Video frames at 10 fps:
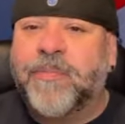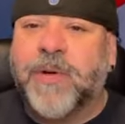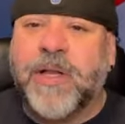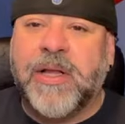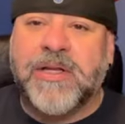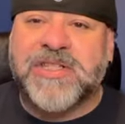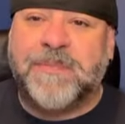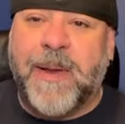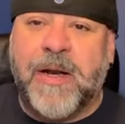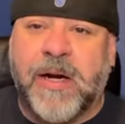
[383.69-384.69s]
put a little
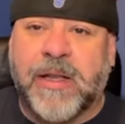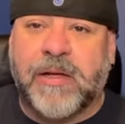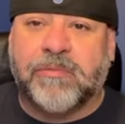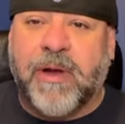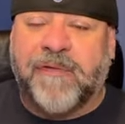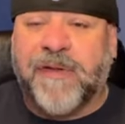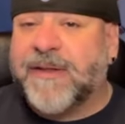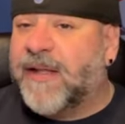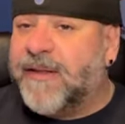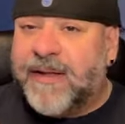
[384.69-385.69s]
spin on it, a little riff.
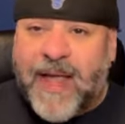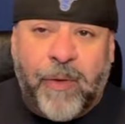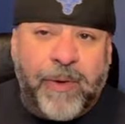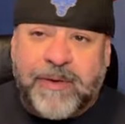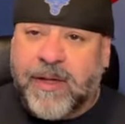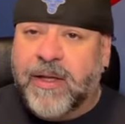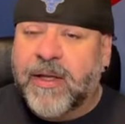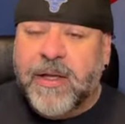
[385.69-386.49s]
Like they did that with the,